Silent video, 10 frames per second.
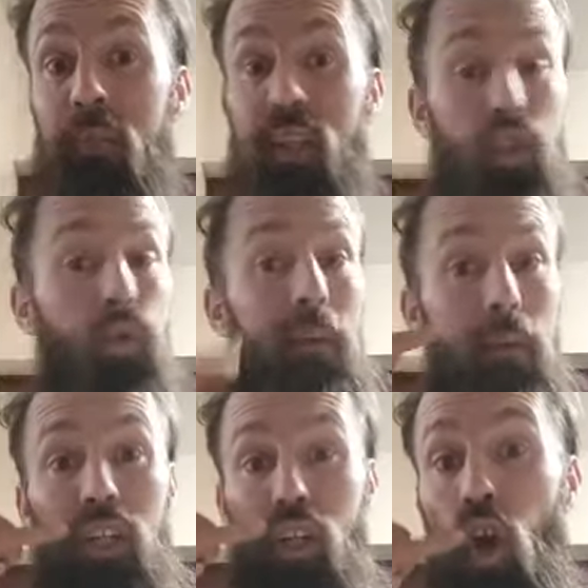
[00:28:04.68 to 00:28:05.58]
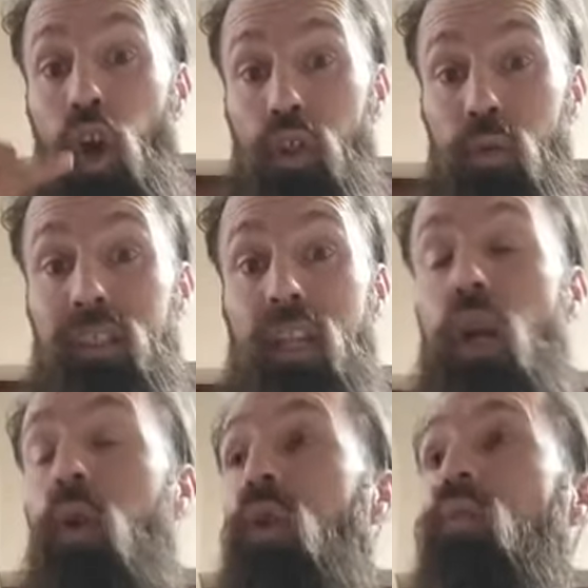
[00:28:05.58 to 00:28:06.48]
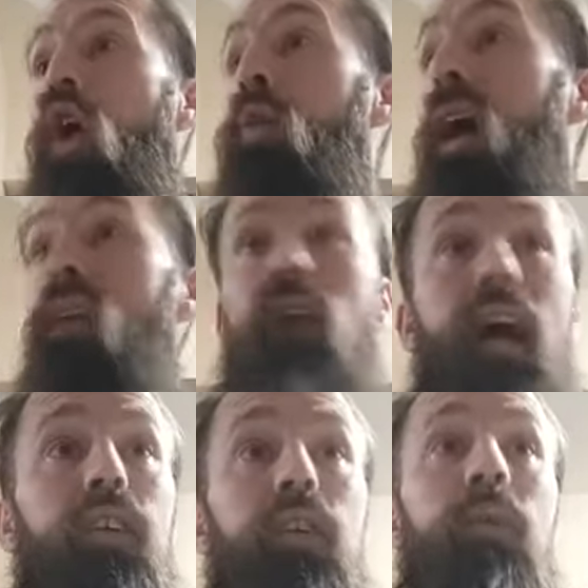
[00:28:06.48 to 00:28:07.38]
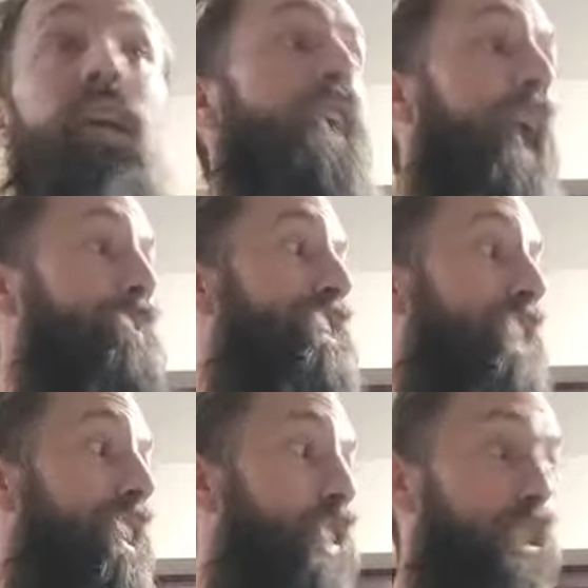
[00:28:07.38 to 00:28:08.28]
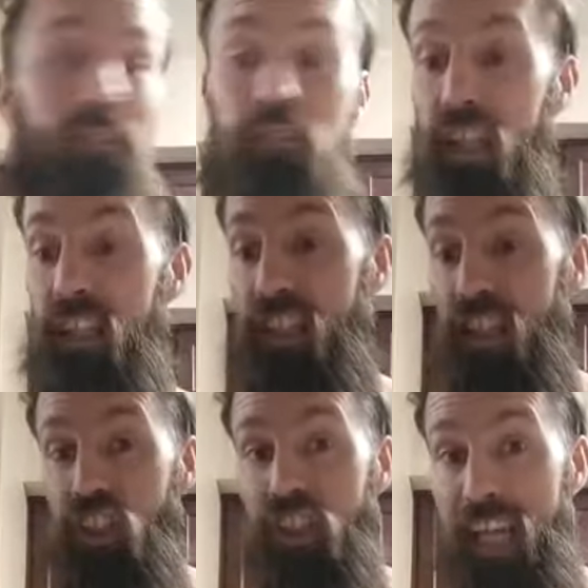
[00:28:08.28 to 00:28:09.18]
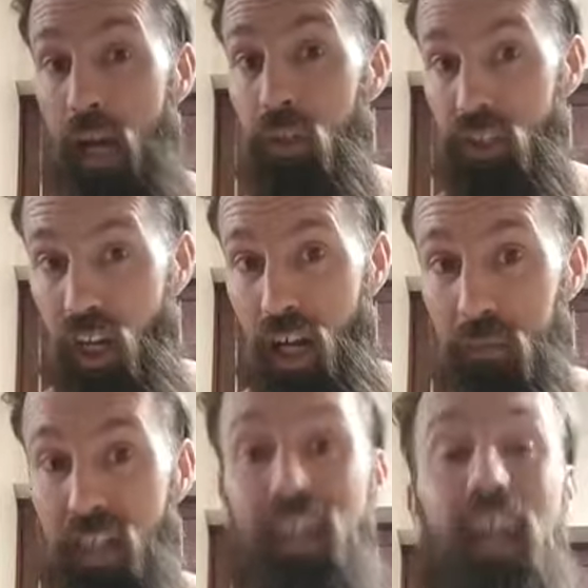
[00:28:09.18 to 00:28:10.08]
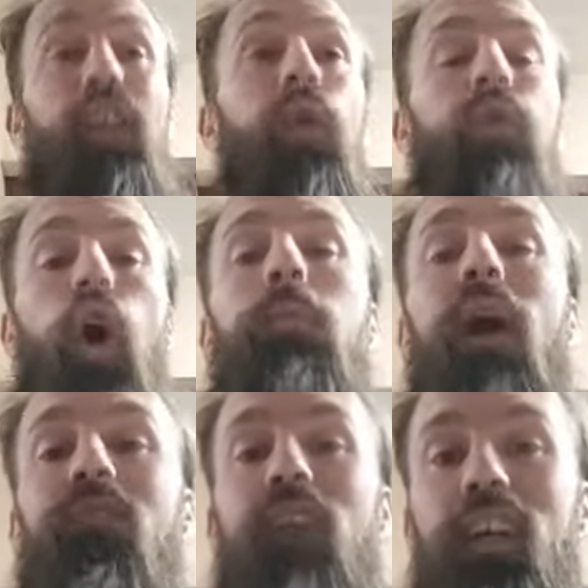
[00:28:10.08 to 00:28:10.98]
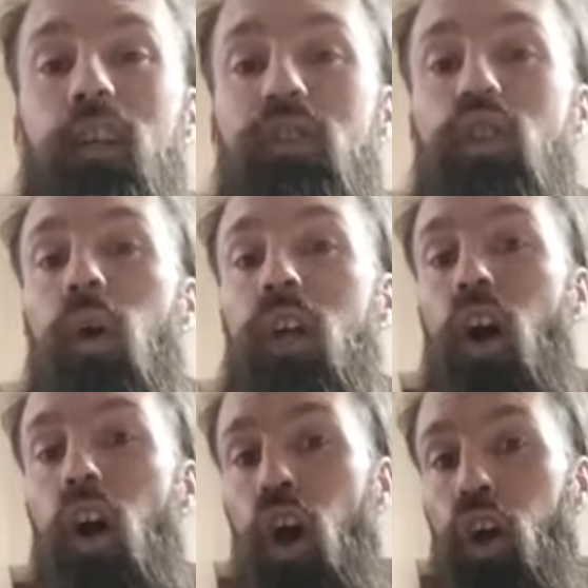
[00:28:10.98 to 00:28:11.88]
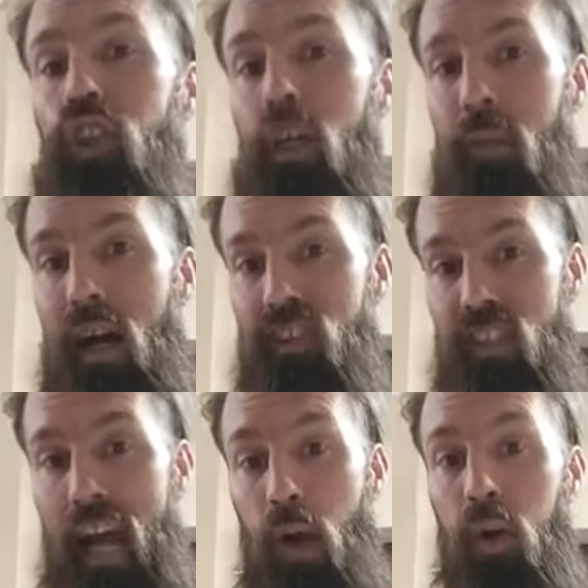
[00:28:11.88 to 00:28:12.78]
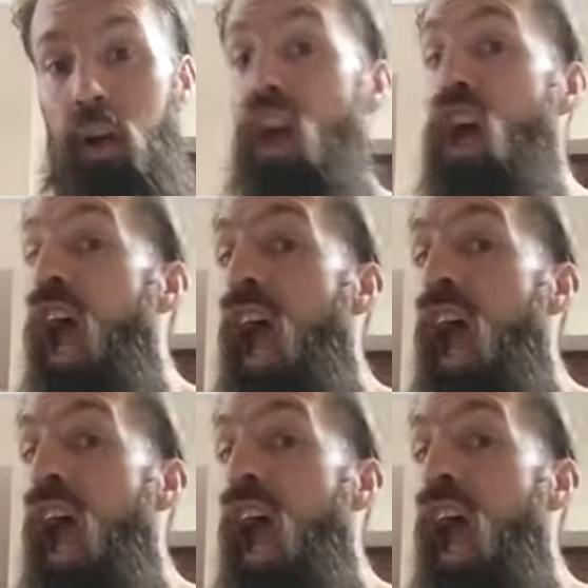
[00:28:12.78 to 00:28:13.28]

because grandma can call you and say, yo, the robot vacuum, I'm sitting on the fucking kitchen countertop and the robot vacuum is going hundred miles an hour.